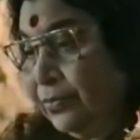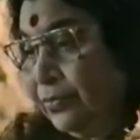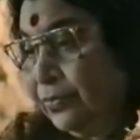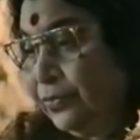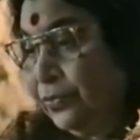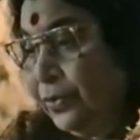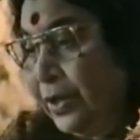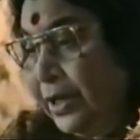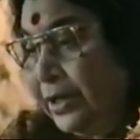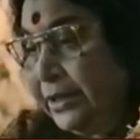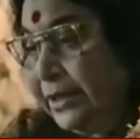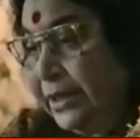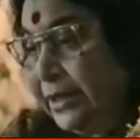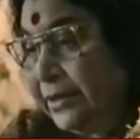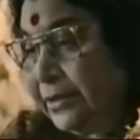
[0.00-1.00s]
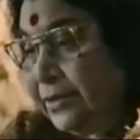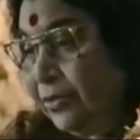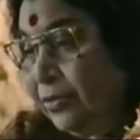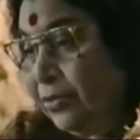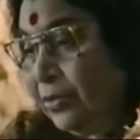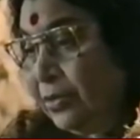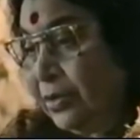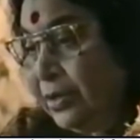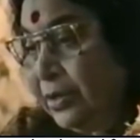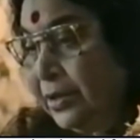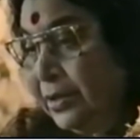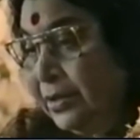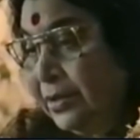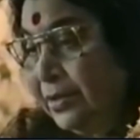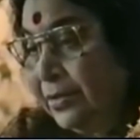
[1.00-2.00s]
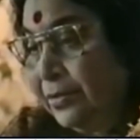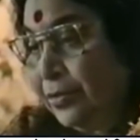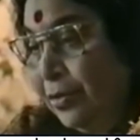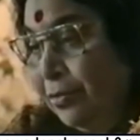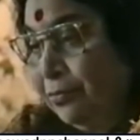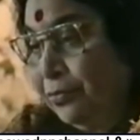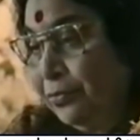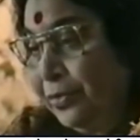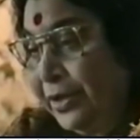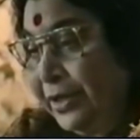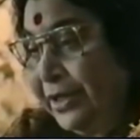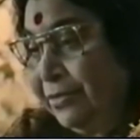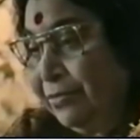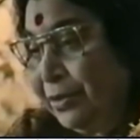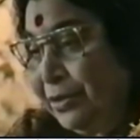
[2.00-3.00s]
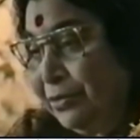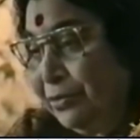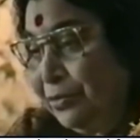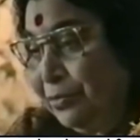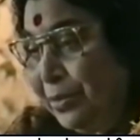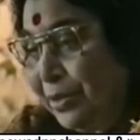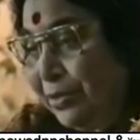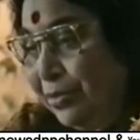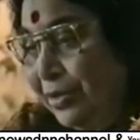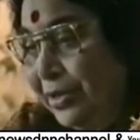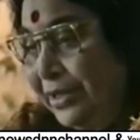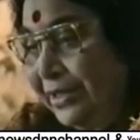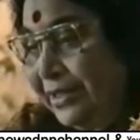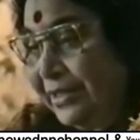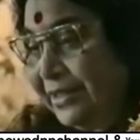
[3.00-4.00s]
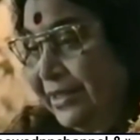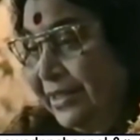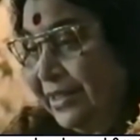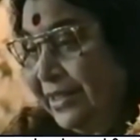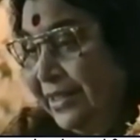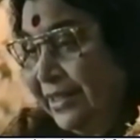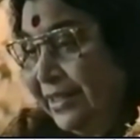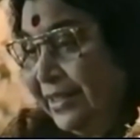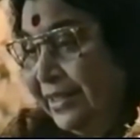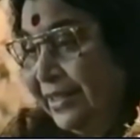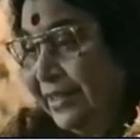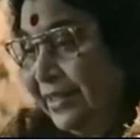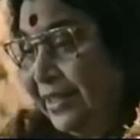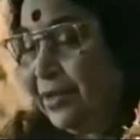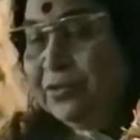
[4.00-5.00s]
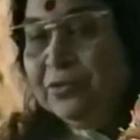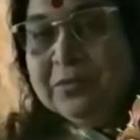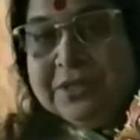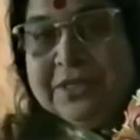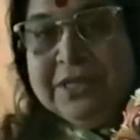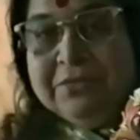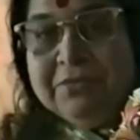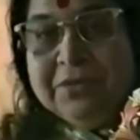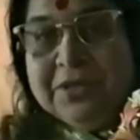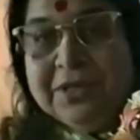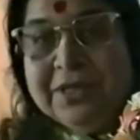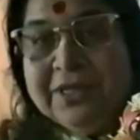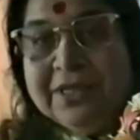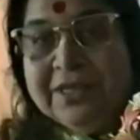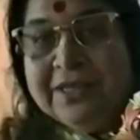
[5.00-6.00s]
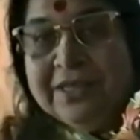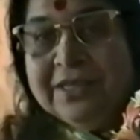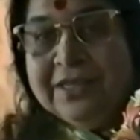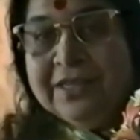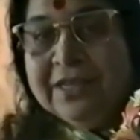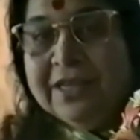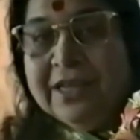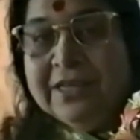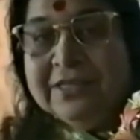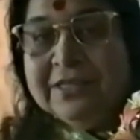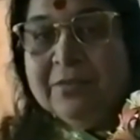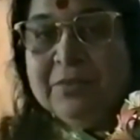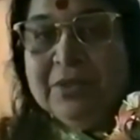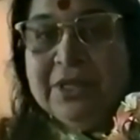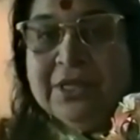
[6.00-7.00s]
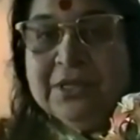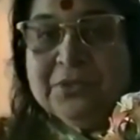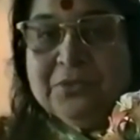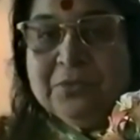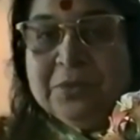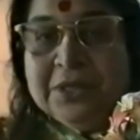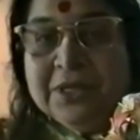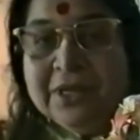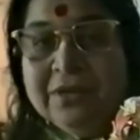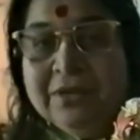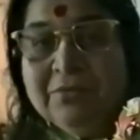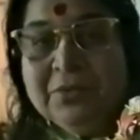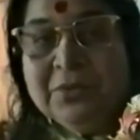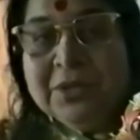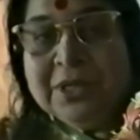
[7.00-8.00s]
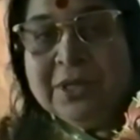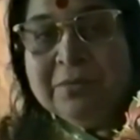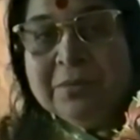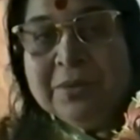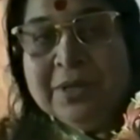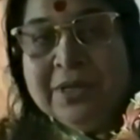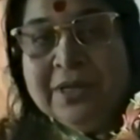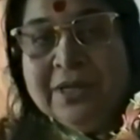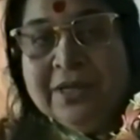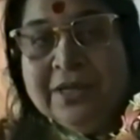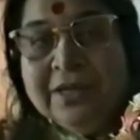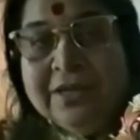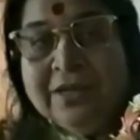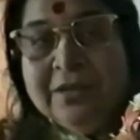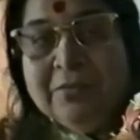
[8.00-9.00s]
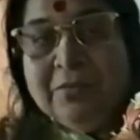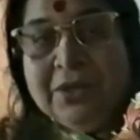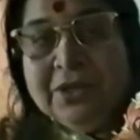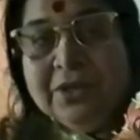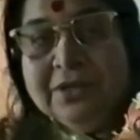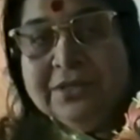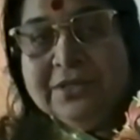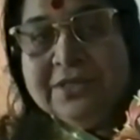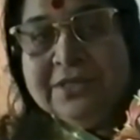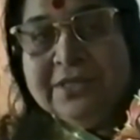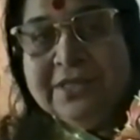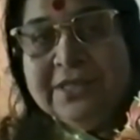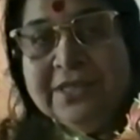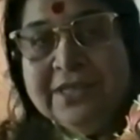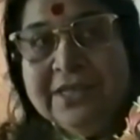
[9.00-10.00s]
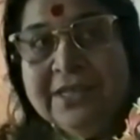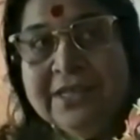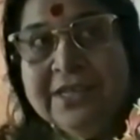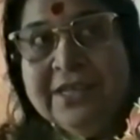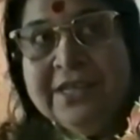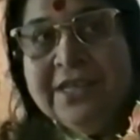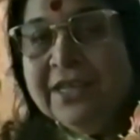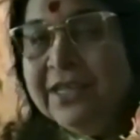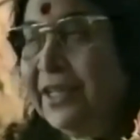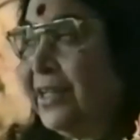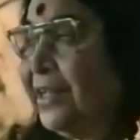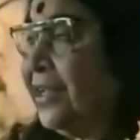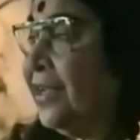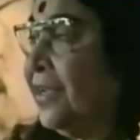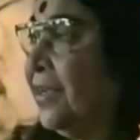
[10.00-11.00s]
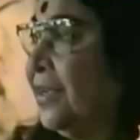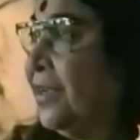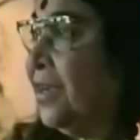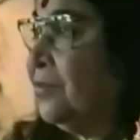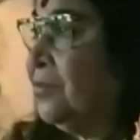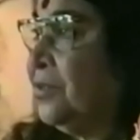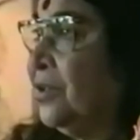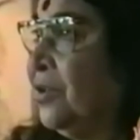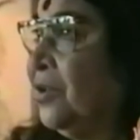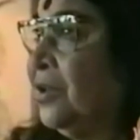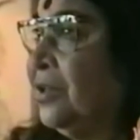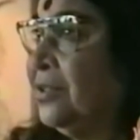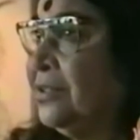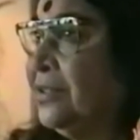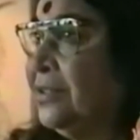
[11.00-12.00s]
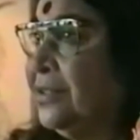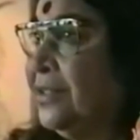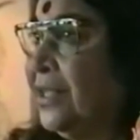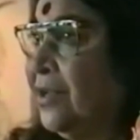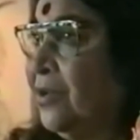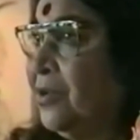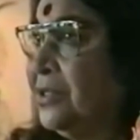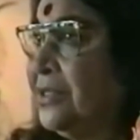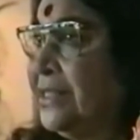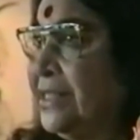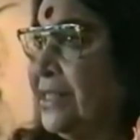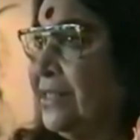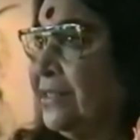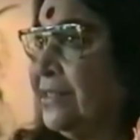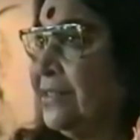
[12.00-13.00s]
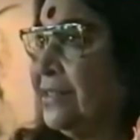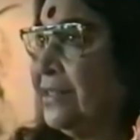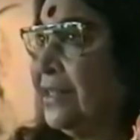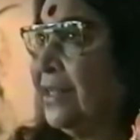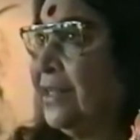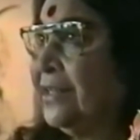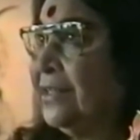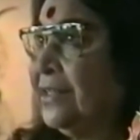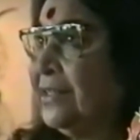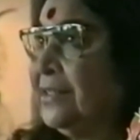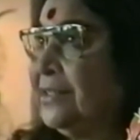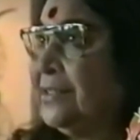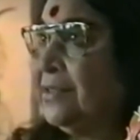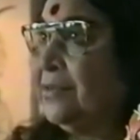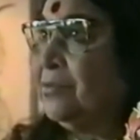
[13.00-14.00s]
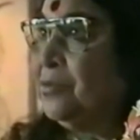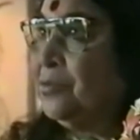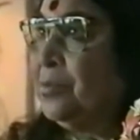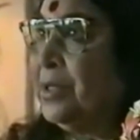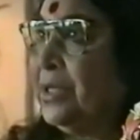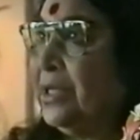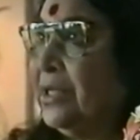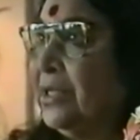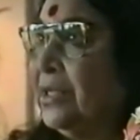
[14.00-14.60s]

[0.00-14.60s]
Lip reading: foolhardiness or tomfoolery, whatever you may call it, they are to be saved. And something has to be done for them. Because, after all, they are all seekers and they deserve to be